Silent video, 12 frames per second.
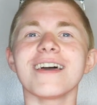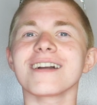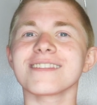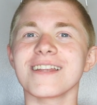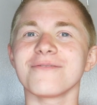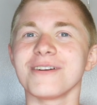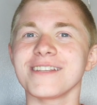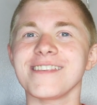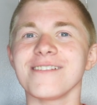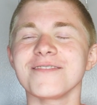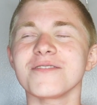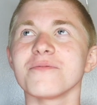that because I don't want to
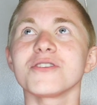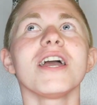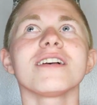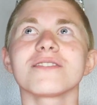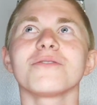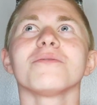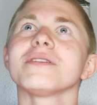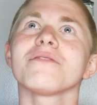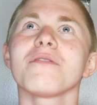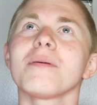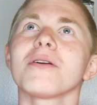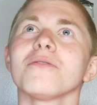sound stupid. She has to go to a
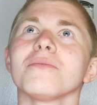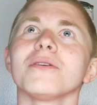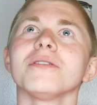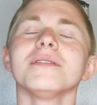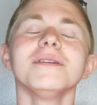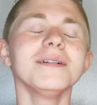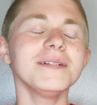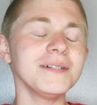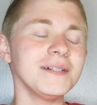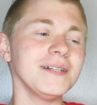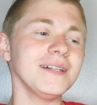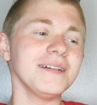different part of the world.
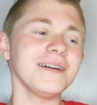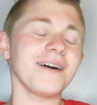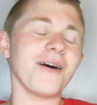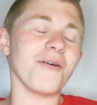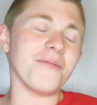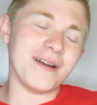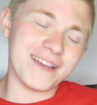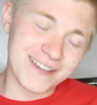Oh my